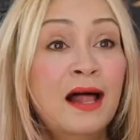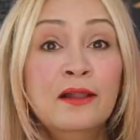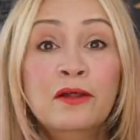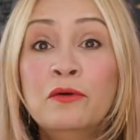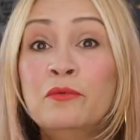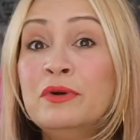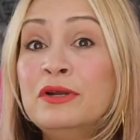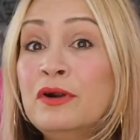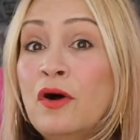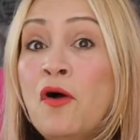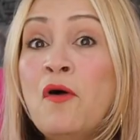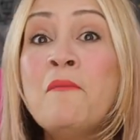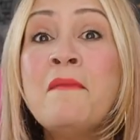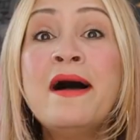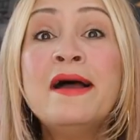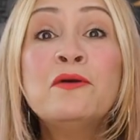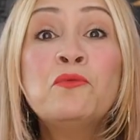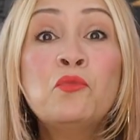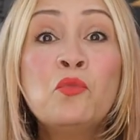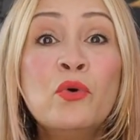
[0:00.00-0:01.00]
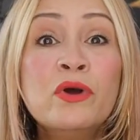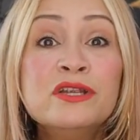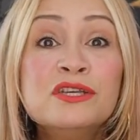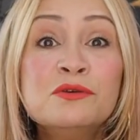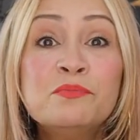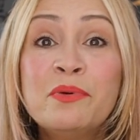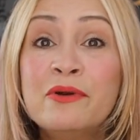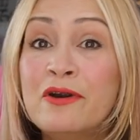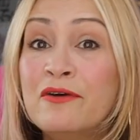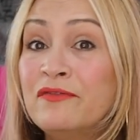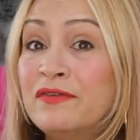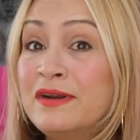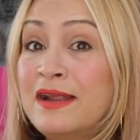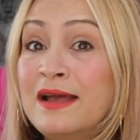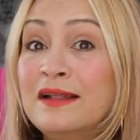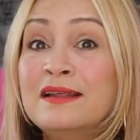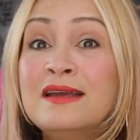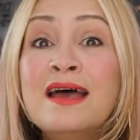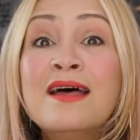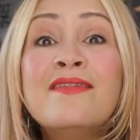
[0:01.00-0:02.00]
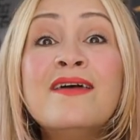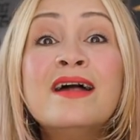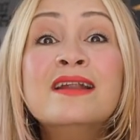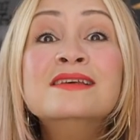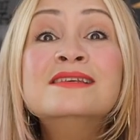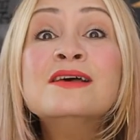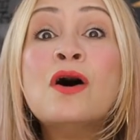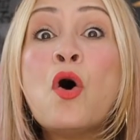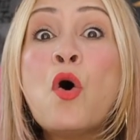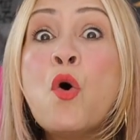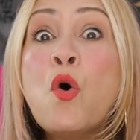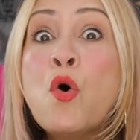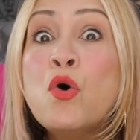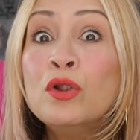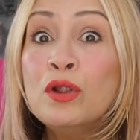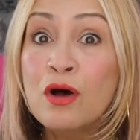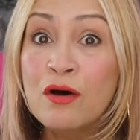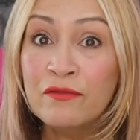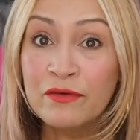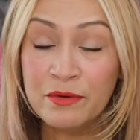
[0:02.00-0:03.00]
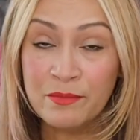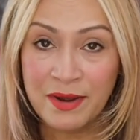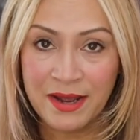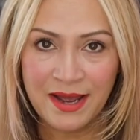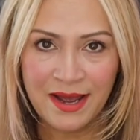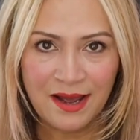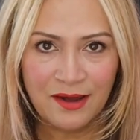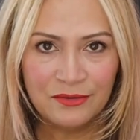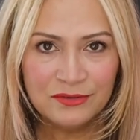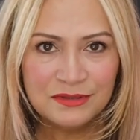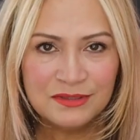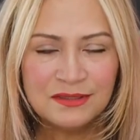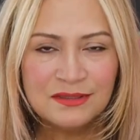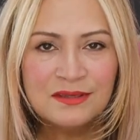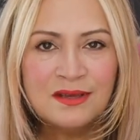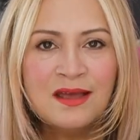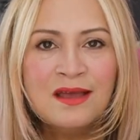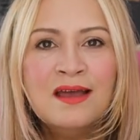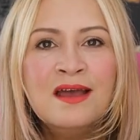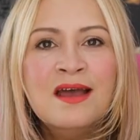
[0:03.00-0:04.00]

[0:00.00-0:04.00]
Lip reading: along with all my witch paraphernalia that is all over my house.